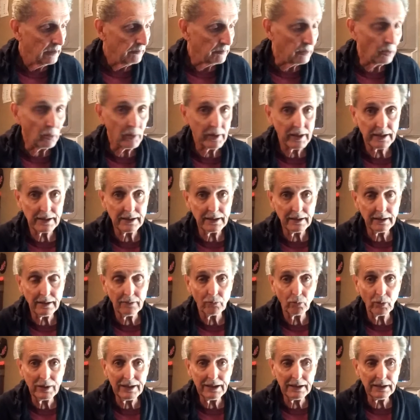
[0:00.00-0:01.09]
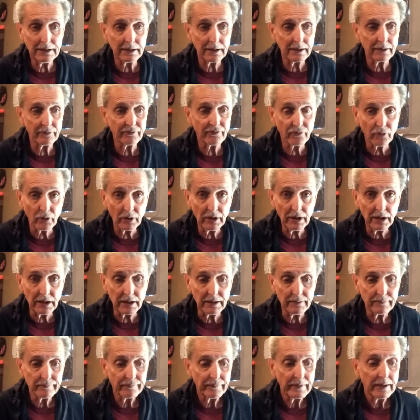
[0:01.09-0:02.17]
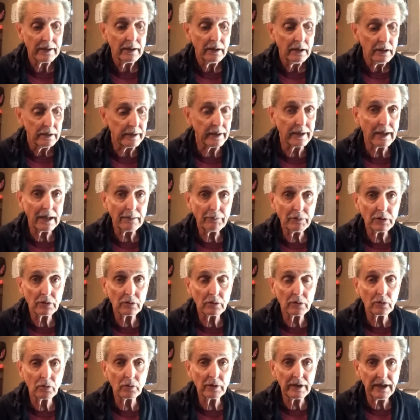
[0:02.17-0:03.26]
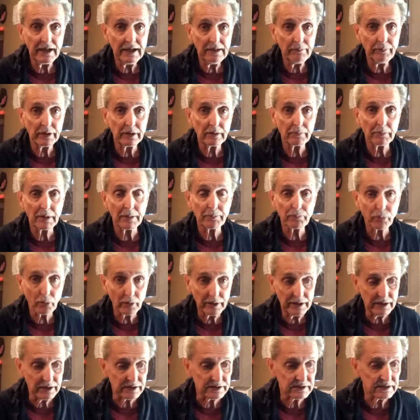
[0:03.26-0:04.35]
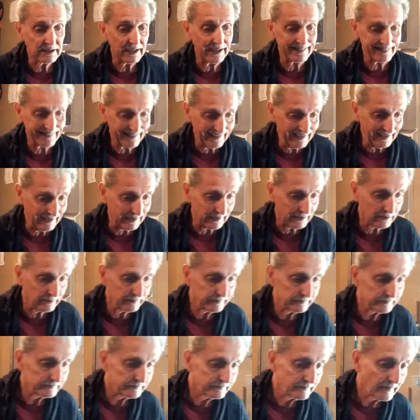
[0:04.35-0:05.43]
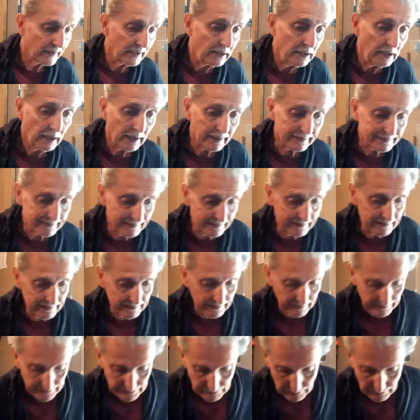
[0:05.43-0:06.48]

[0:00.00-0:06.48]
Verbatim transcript: But when I get a weekend free, then I'm going to go camping in my Prius, I think. I think I